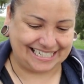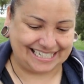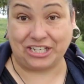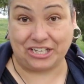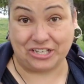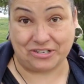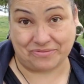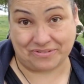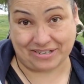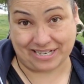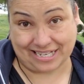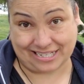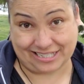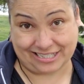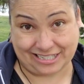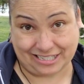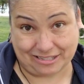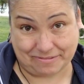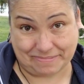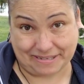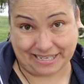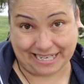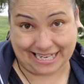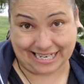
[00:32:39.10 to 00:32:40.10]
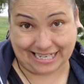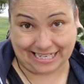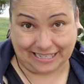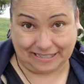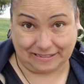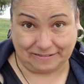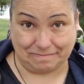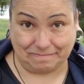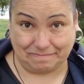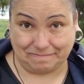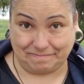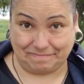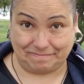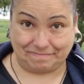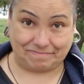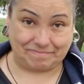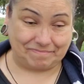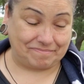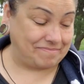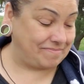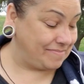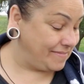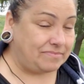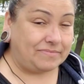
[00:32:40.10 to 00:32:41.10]
You know what else you'll be getting?
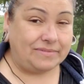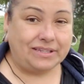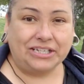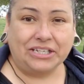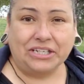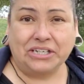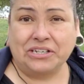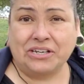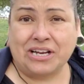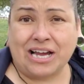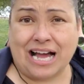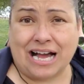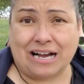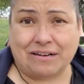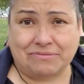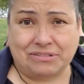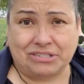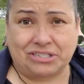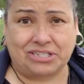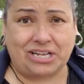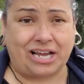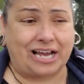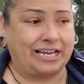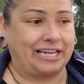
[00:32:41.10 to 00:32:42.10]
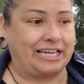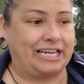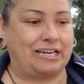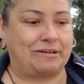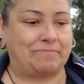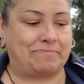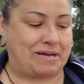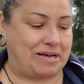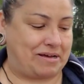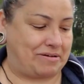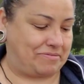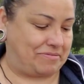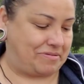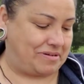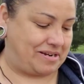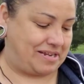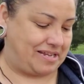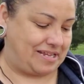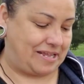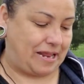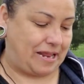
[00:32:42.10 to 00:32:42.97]
You know how I was talking about